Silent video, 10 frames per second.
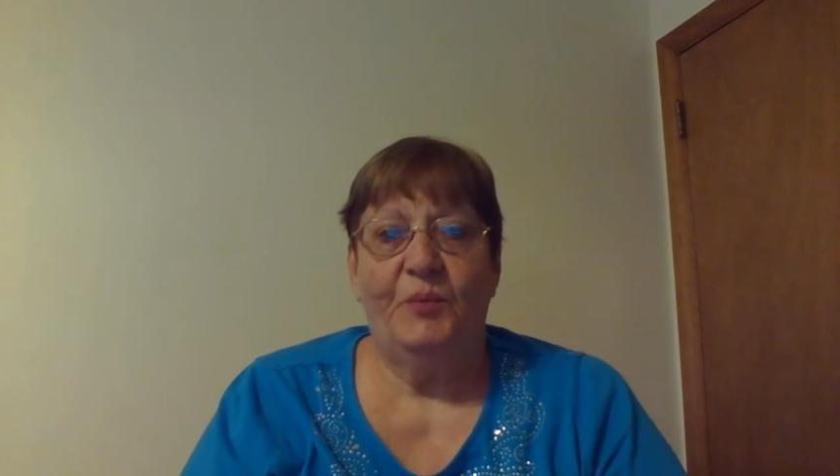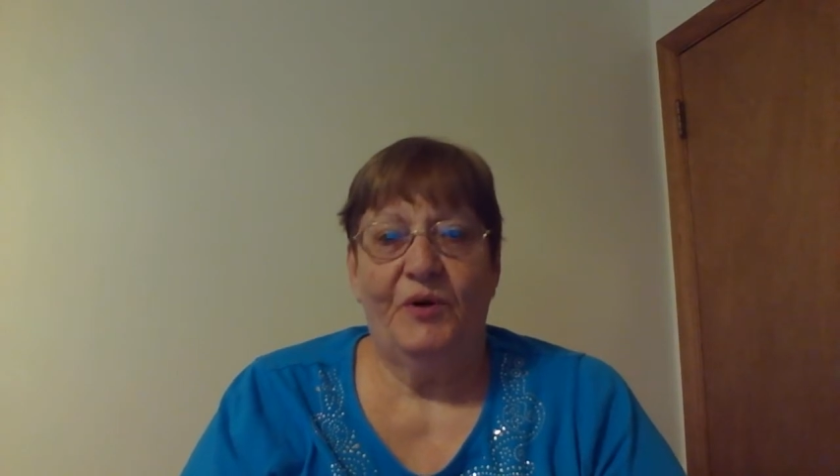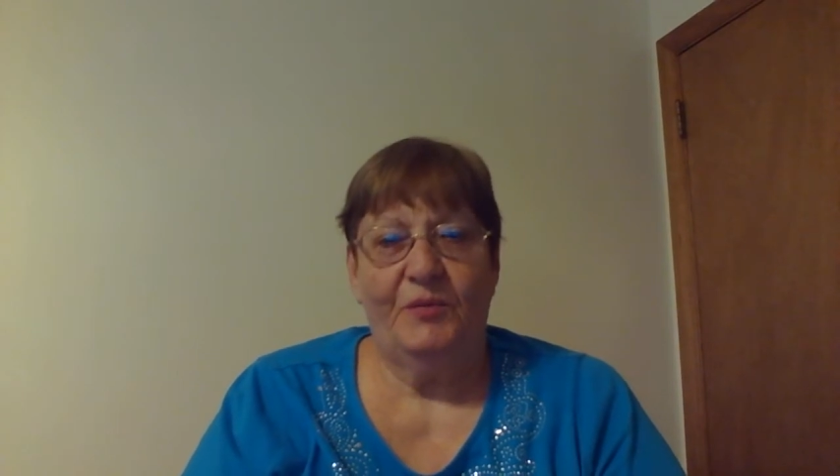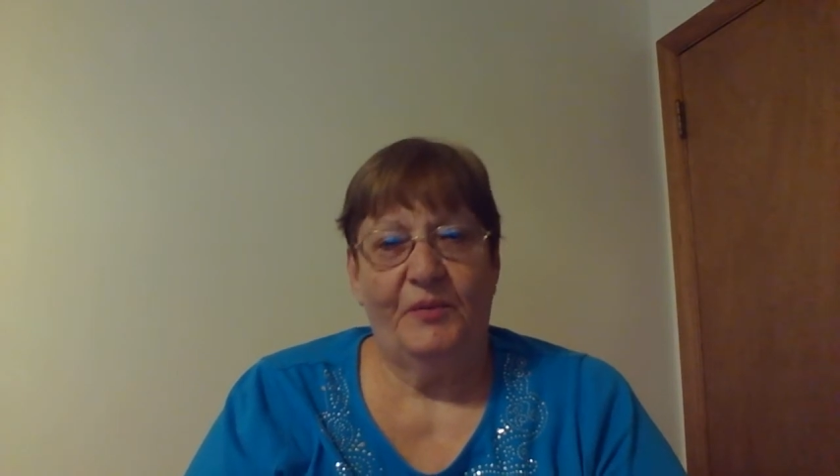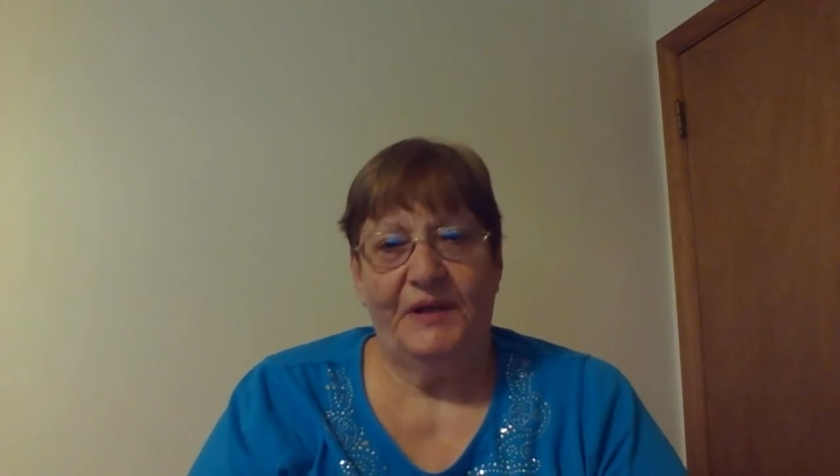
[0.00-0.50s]

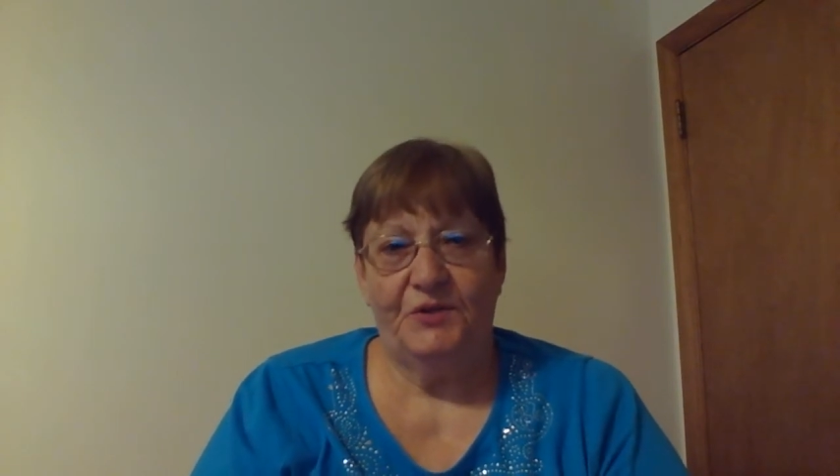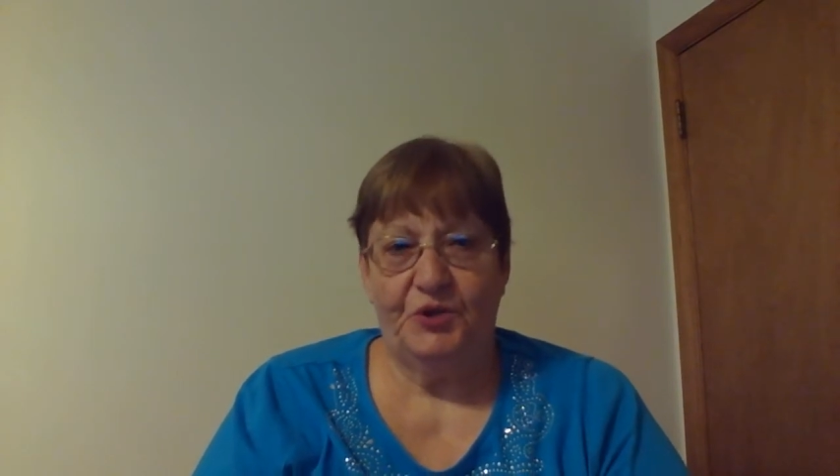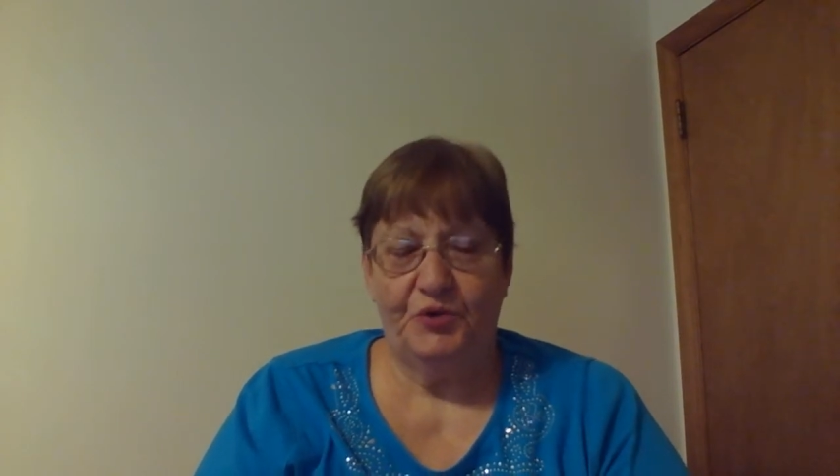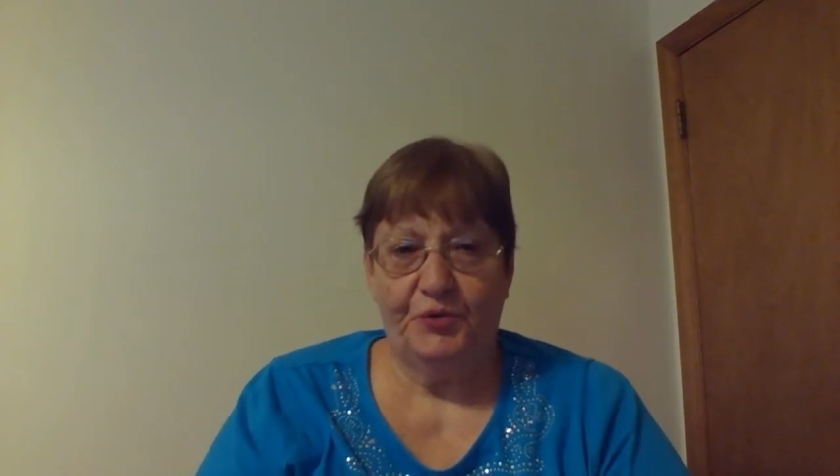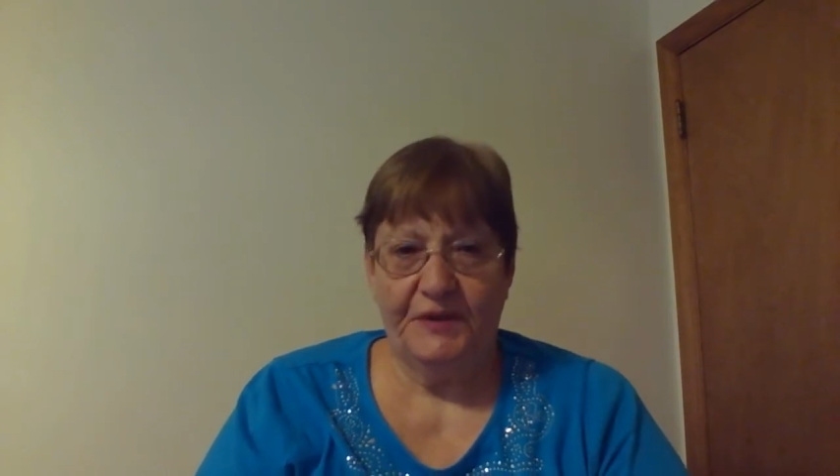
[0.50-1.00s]
probably a
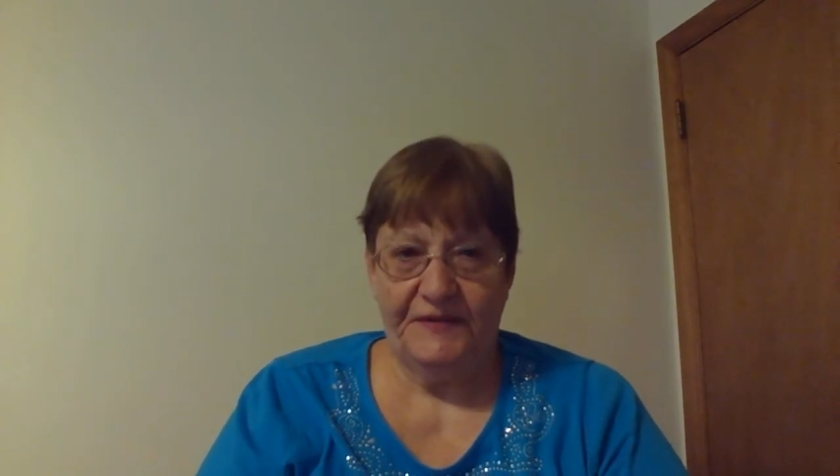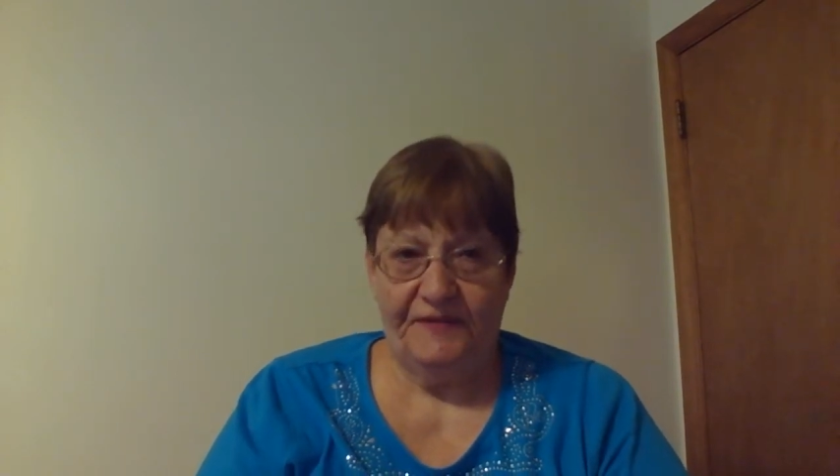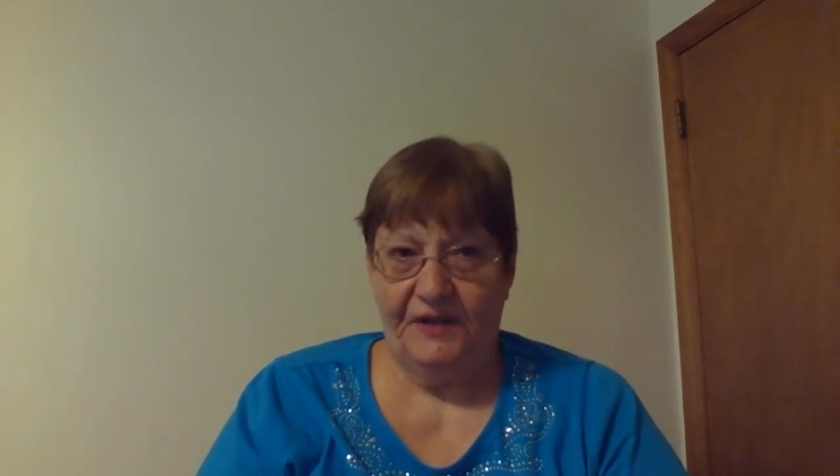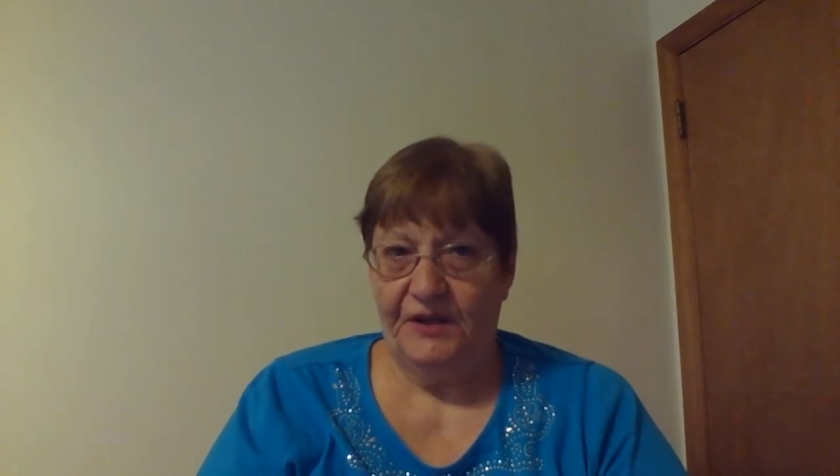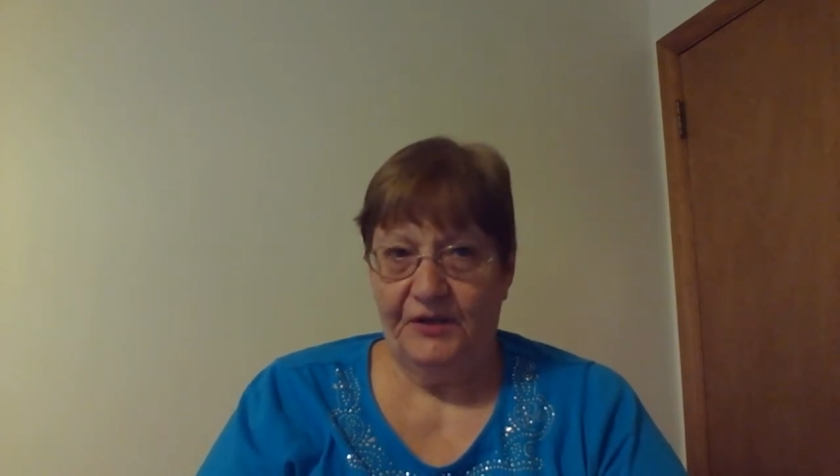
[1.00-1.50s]
short
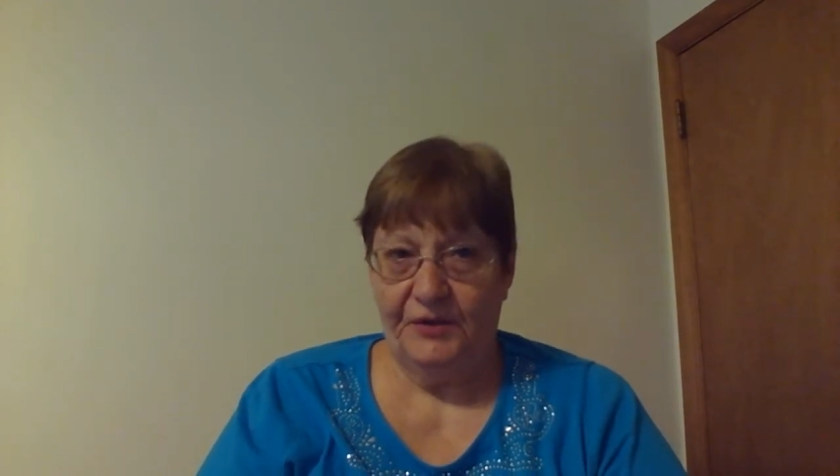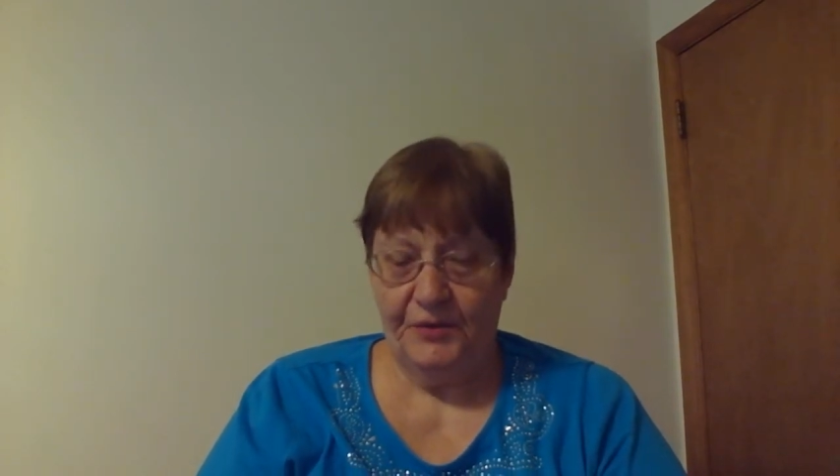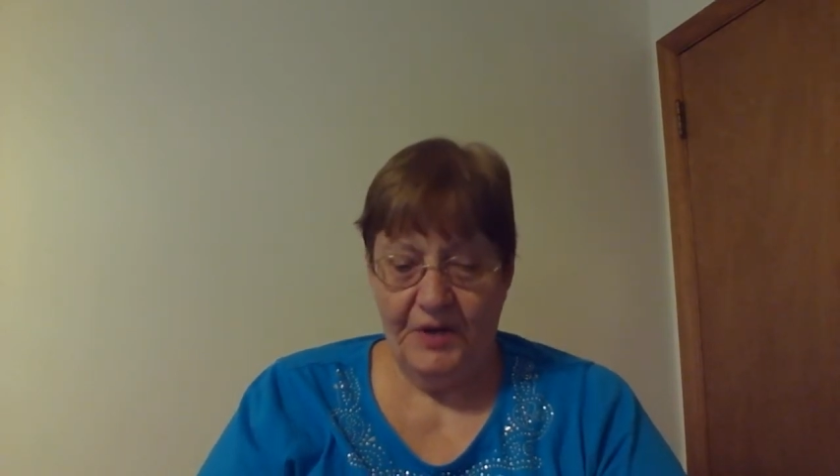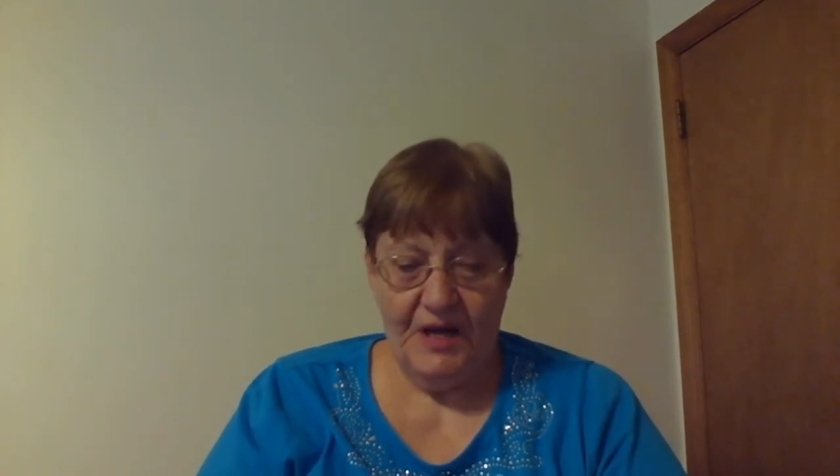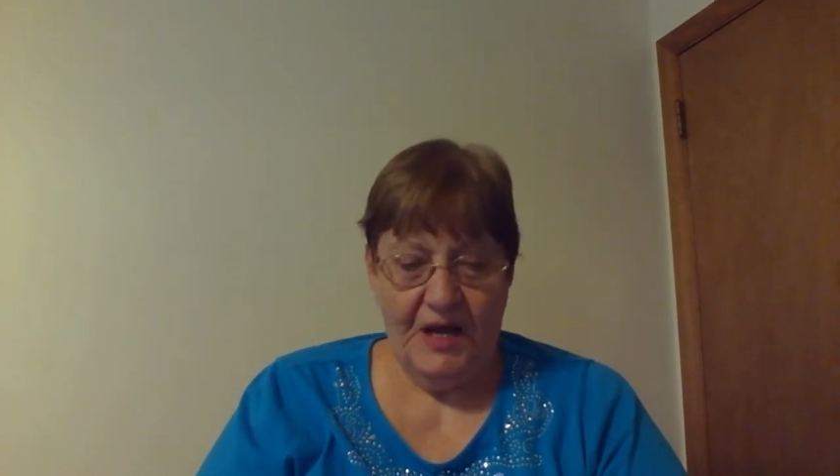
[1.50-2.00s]
video.